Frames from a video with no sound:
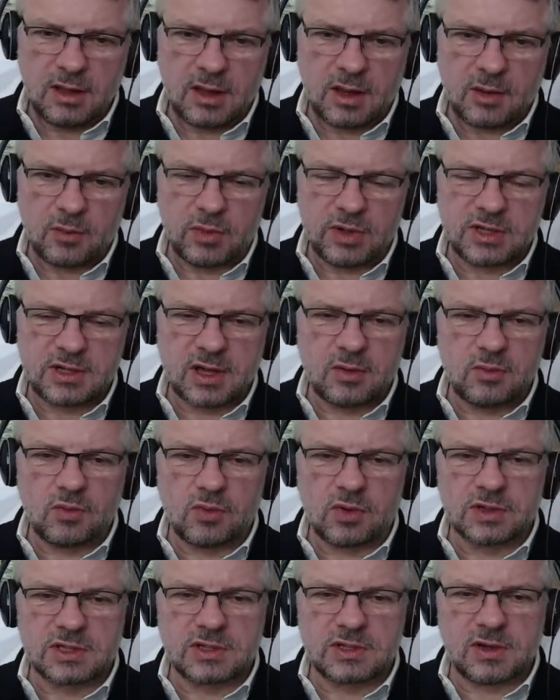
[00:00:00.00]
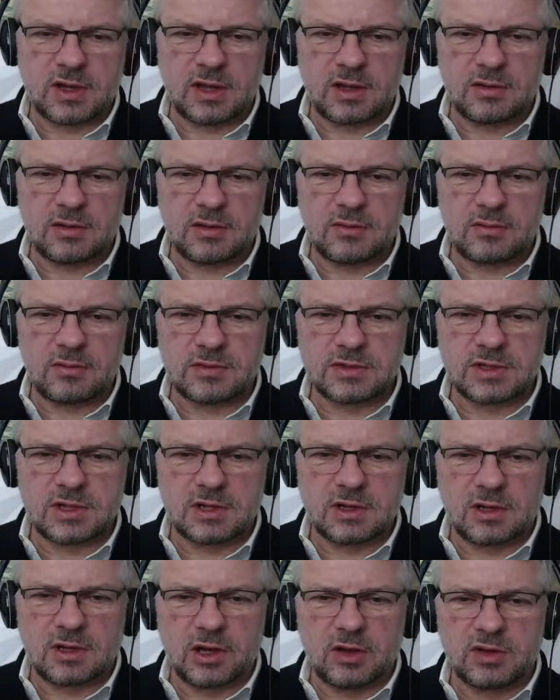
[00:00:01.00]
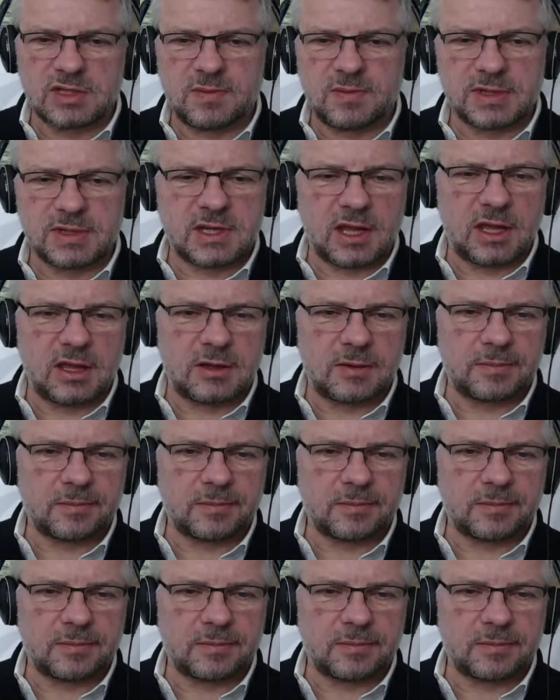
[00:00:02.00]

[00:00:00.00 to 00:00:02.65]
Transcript: and we don't want to lose by mistake.